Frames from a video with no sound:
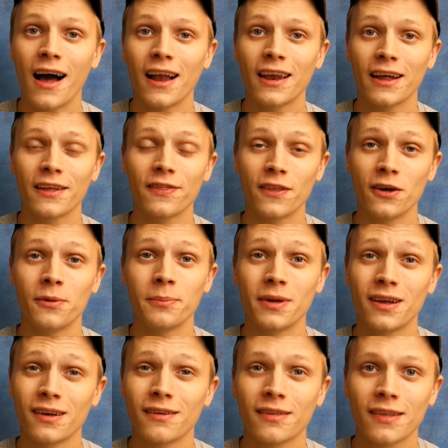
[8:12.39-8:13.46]
I like them
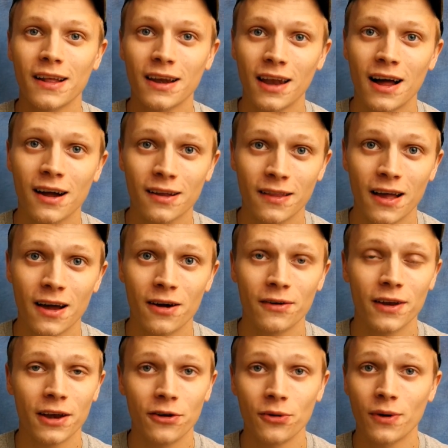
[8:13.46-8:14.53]
because they lock
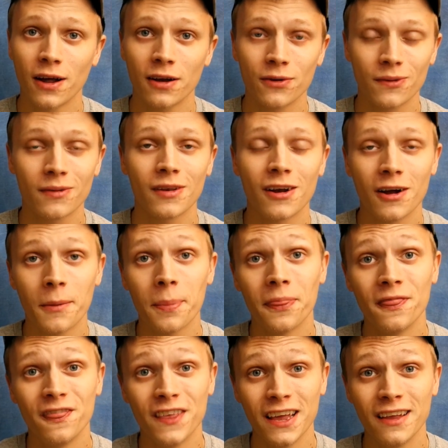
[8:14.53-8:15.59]
down, they do not loosen up.
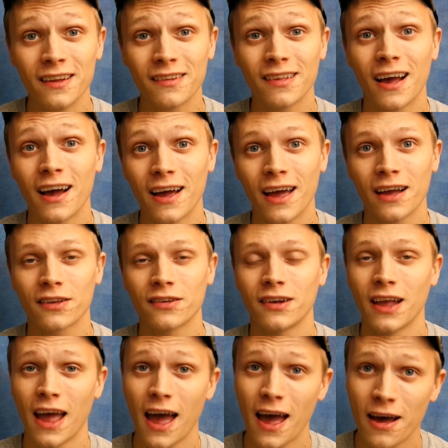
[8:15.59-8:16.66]
These, I
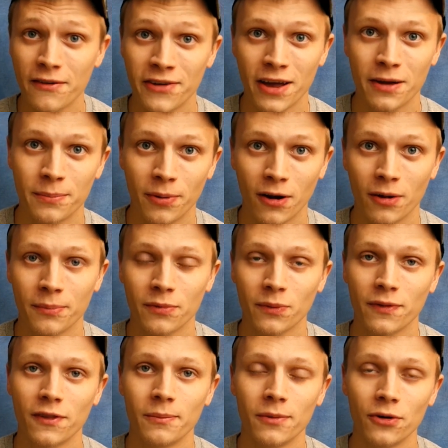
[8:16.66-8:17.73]
actually have had problems
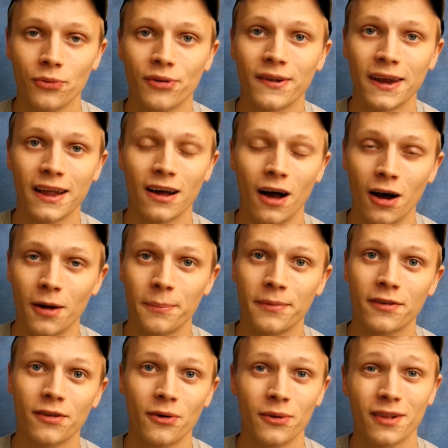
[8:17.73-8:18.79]
with them loosening up,
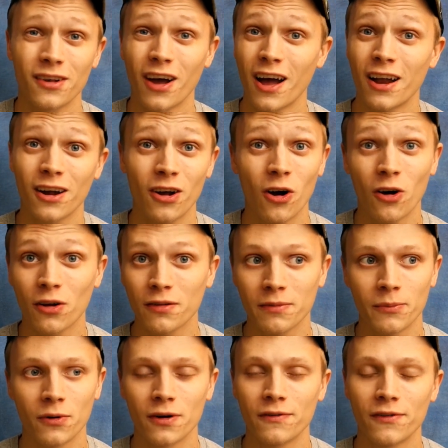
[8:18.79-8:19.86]
so it's kind of caused
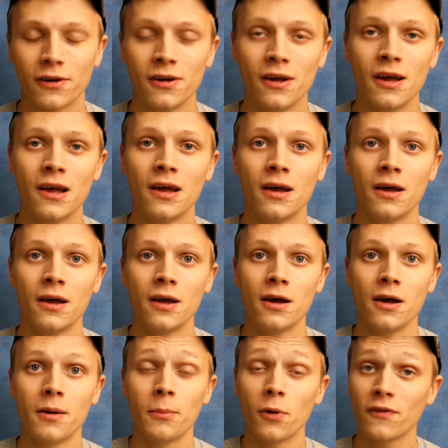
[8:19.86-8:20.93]
more of a
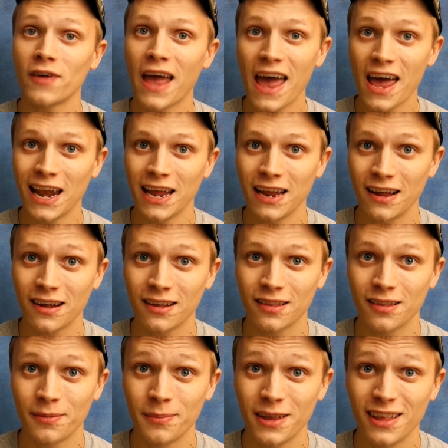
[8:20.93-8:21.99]
more of a headache
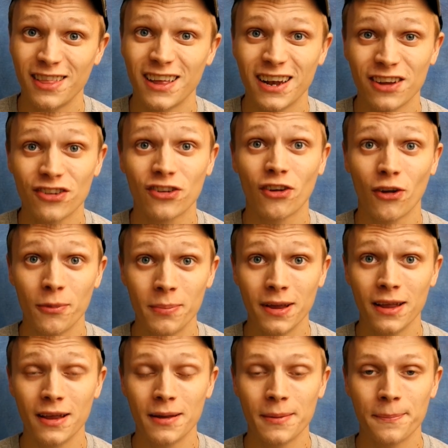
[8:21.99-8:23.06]
to me than it should
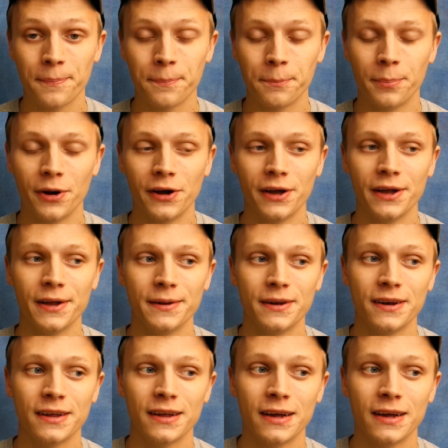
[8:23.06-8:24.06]
be, but